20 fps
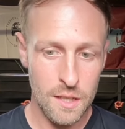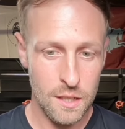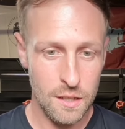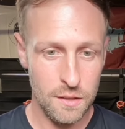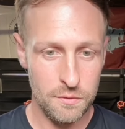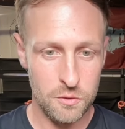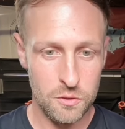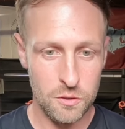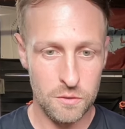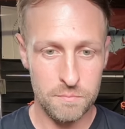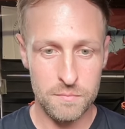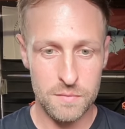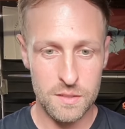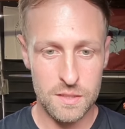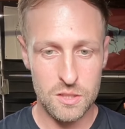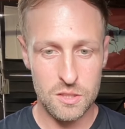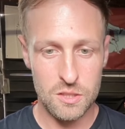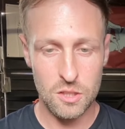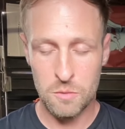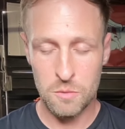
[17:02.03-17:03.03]
I've got
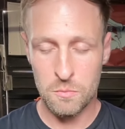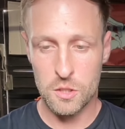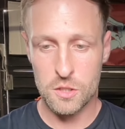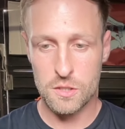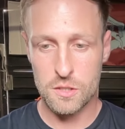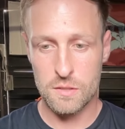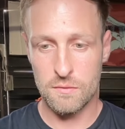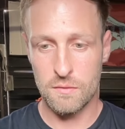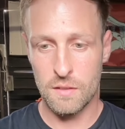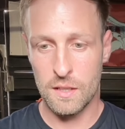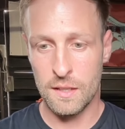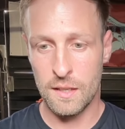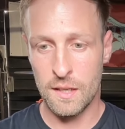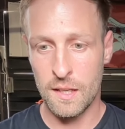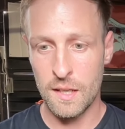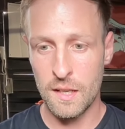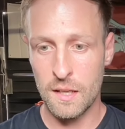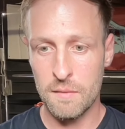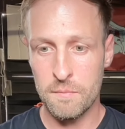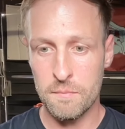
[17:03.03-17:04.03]
so much
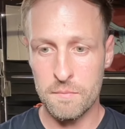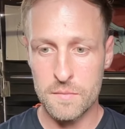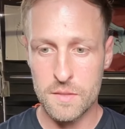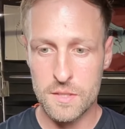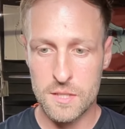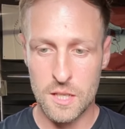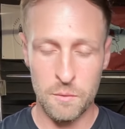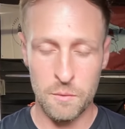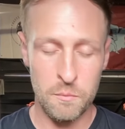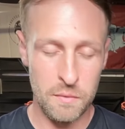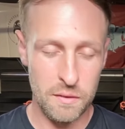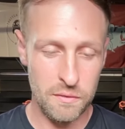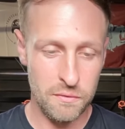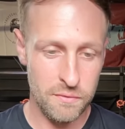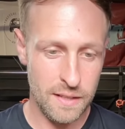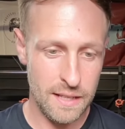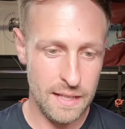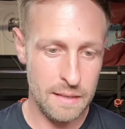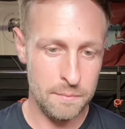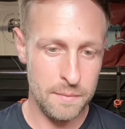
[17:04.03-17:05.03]
um, time with my
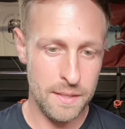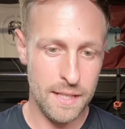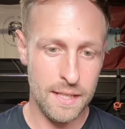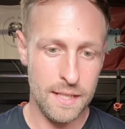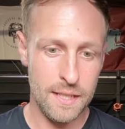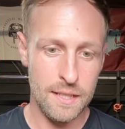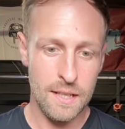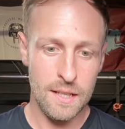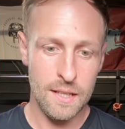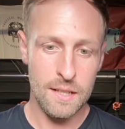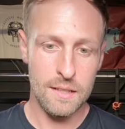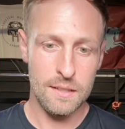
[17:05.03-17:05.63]
family.